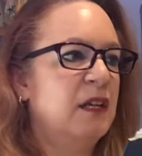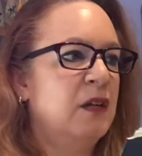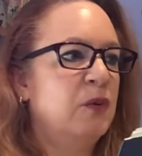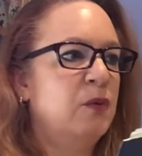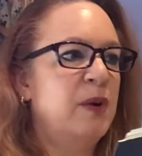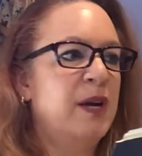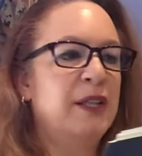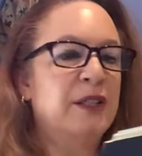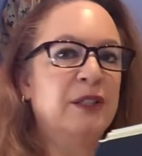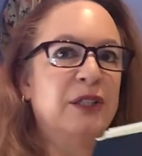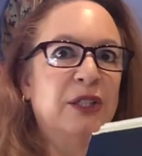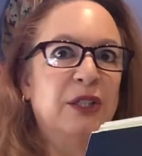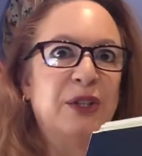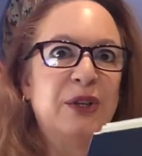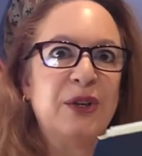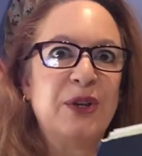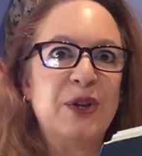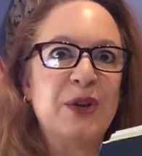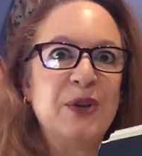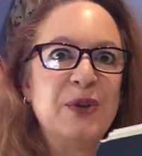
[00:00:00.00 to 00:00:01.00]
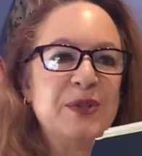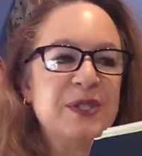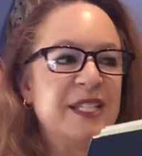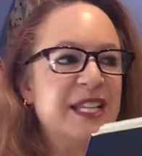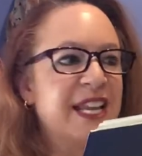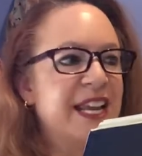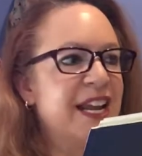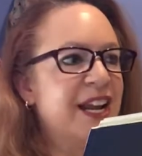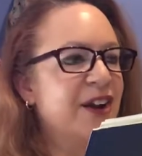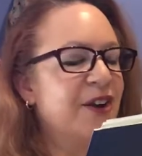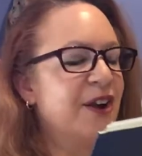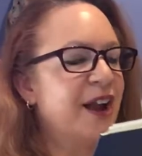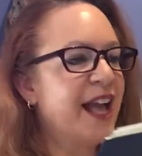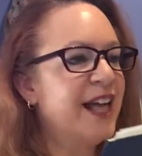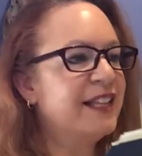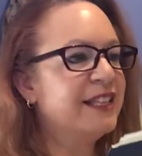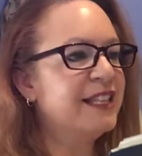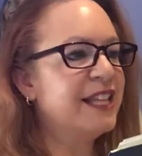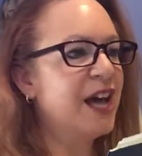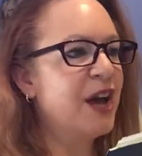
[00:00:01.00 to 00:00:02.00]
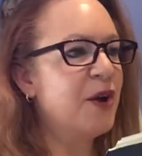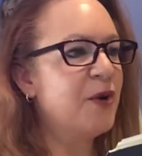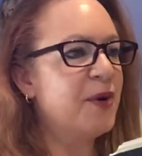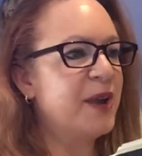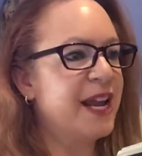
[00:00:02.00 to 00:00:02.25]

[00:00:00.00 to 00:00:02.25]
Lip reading: "Well, look who's here. Hello,